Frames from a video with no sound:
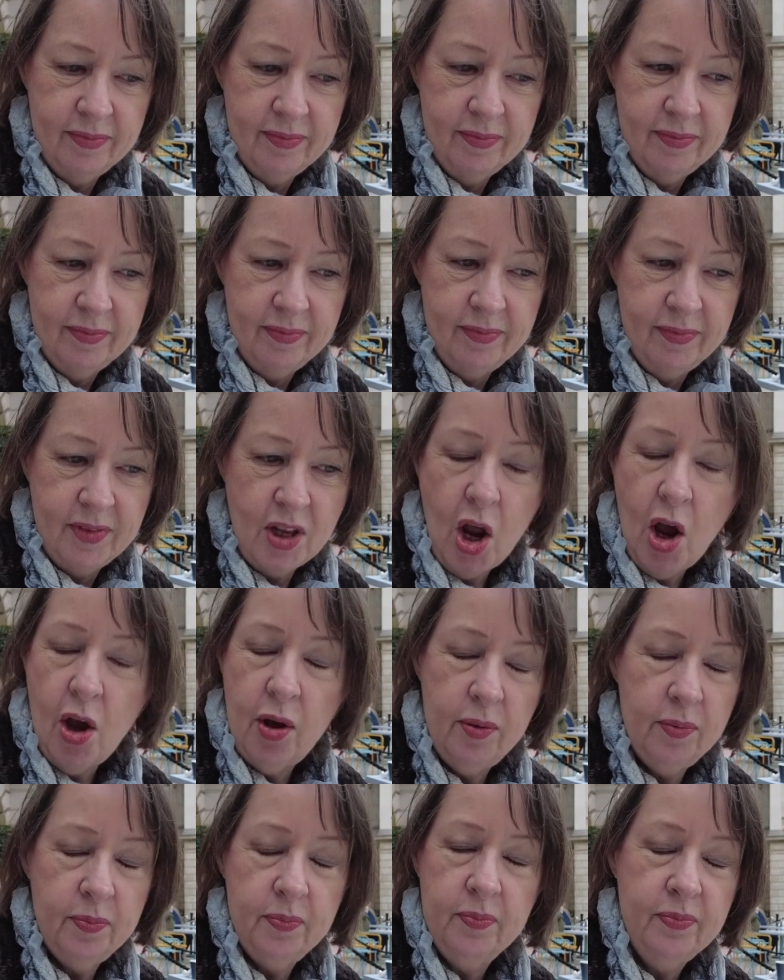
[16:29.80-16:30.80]
If he'd had
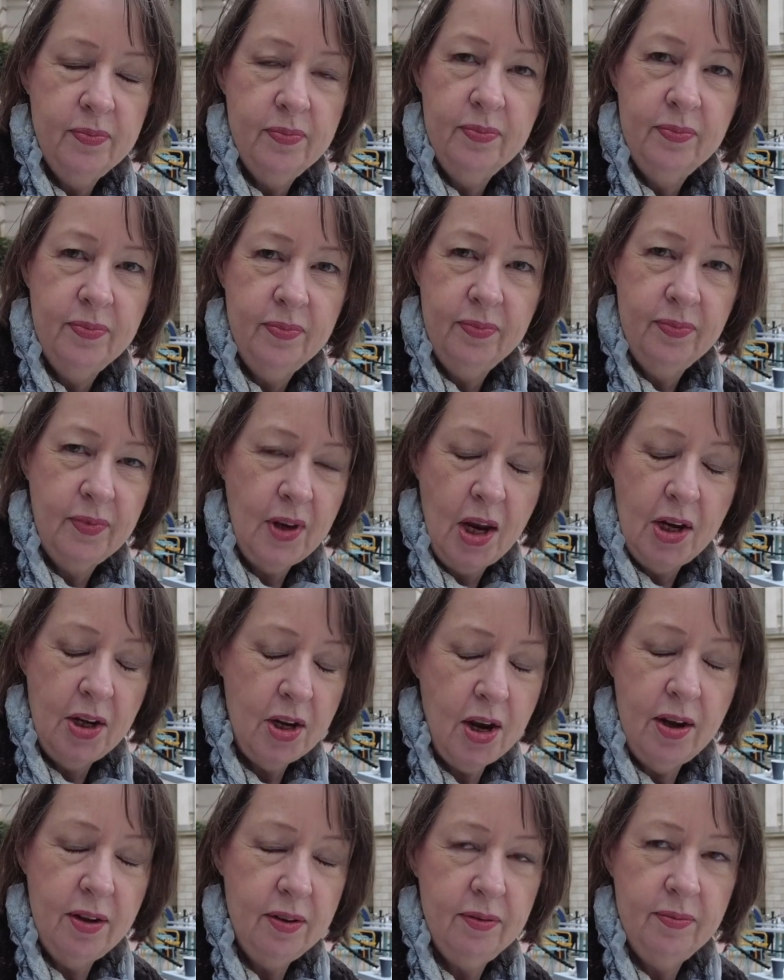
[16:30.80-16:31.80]
the
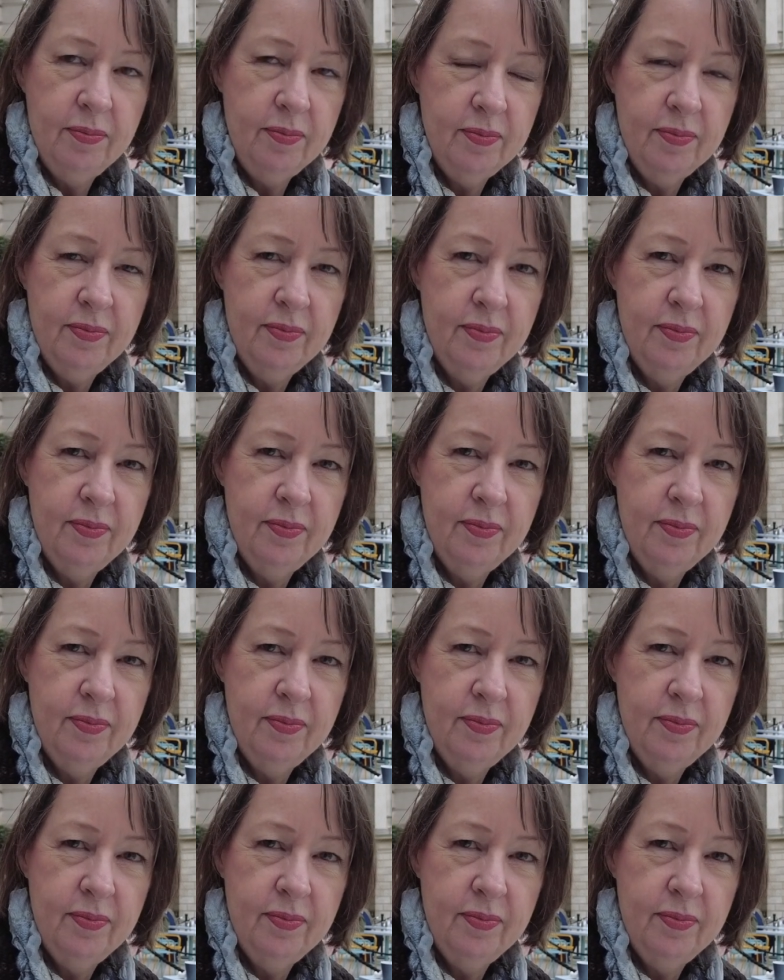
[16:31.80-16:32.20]
equipment?